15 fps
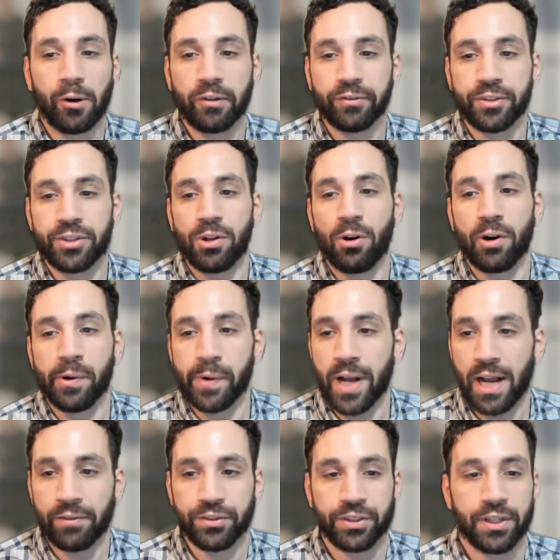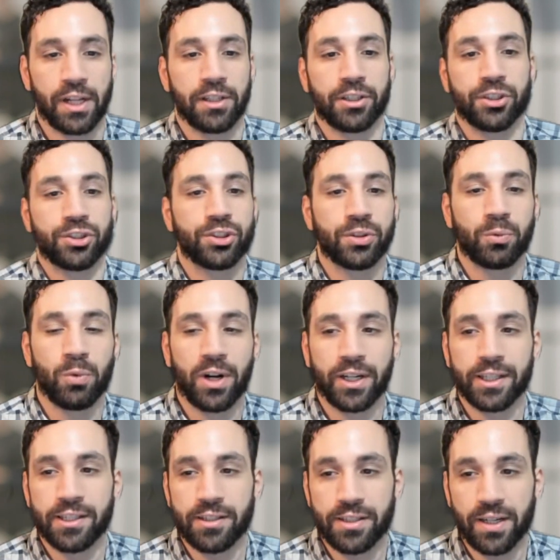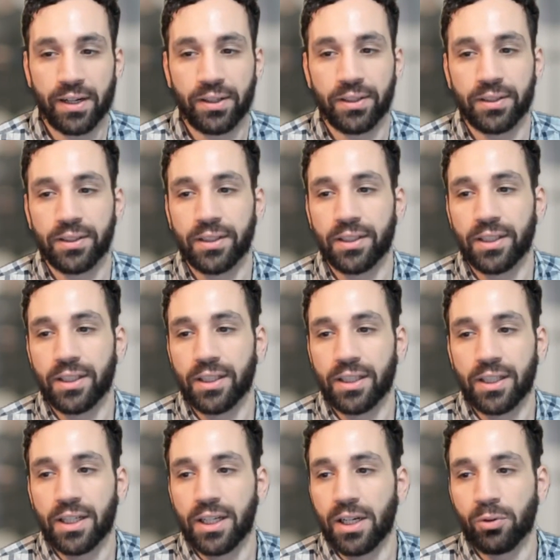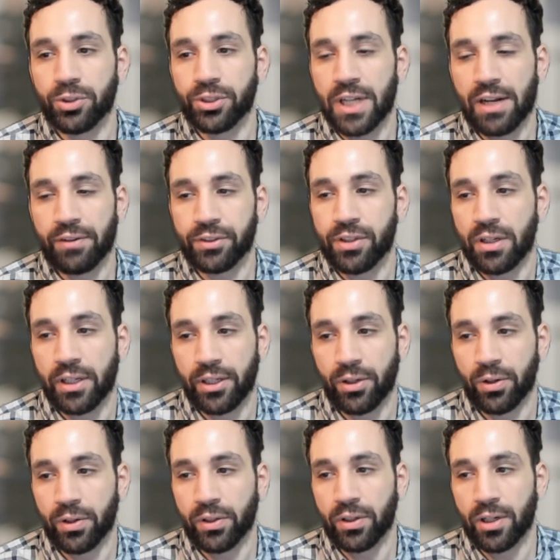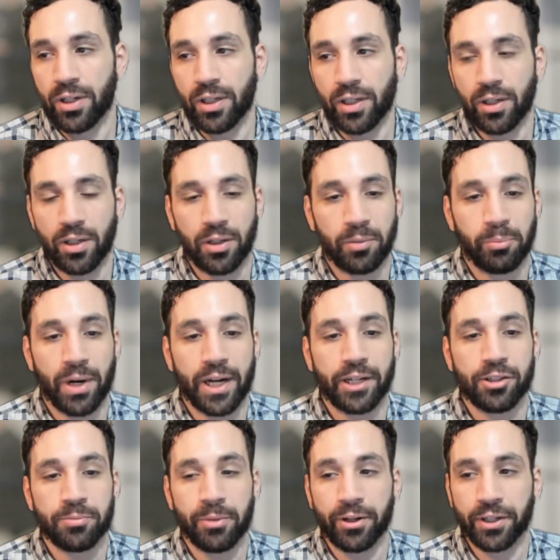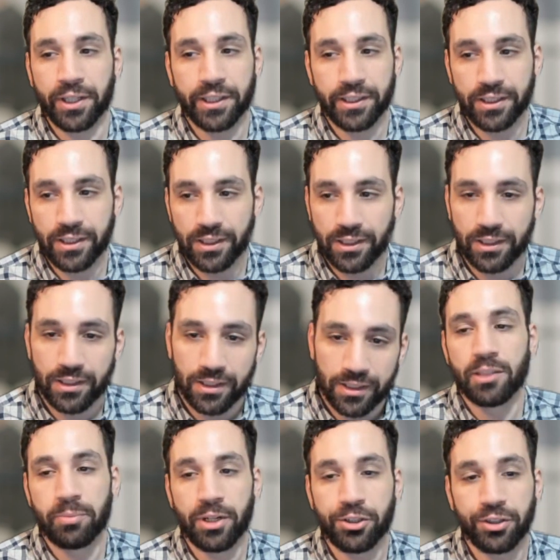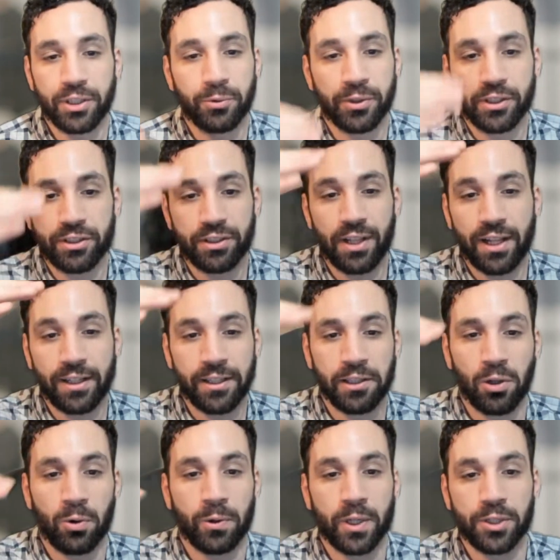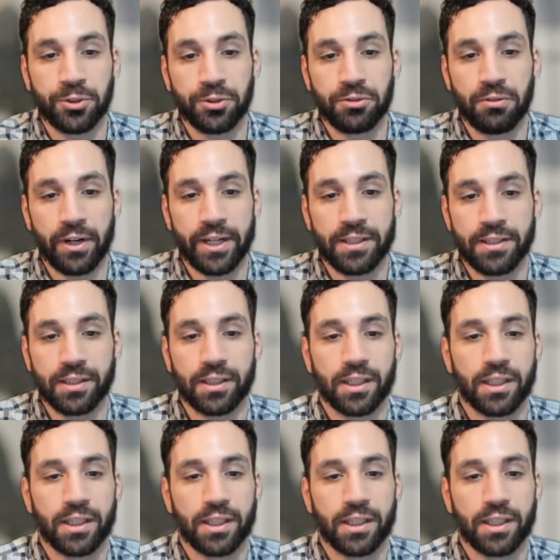inventory. We'll have sellers wanting to sell, and we'll just have, a buyer's market, especially with the slightly lower interest rates.